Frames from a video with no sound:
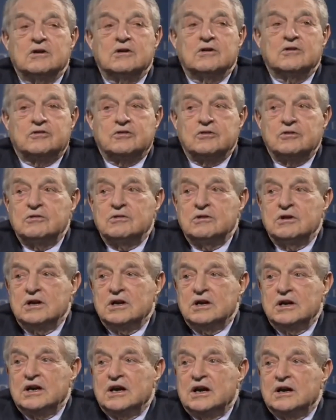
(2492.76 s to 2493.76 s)
So
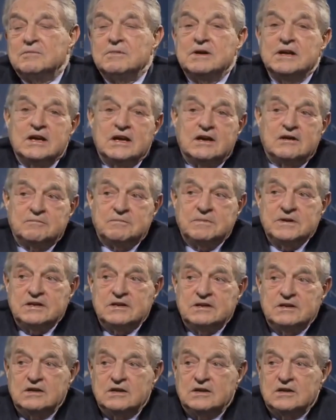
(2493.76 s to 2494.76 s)
I may have
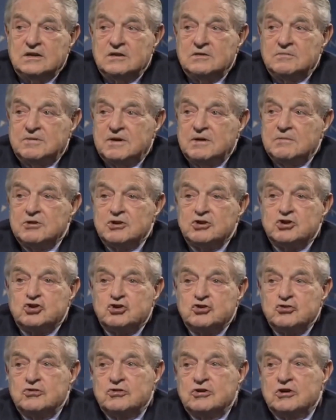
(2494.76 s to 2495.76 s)
been
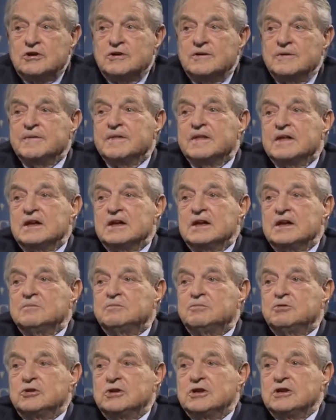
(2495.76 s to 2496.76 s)
premature in
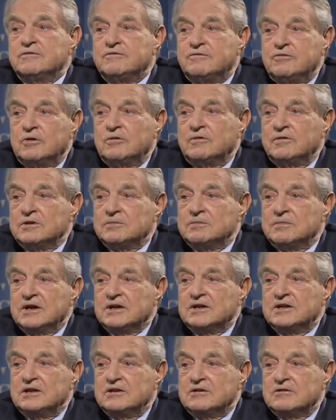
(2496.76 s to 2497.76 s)
putting forward
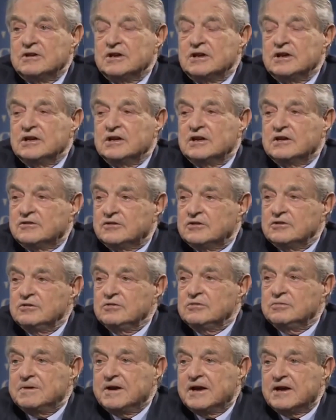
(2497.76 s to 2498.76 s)
my theory as the
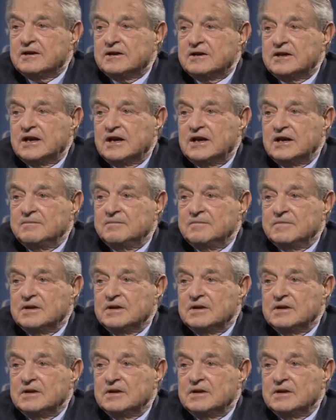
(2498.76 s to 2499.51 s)
new paradigm.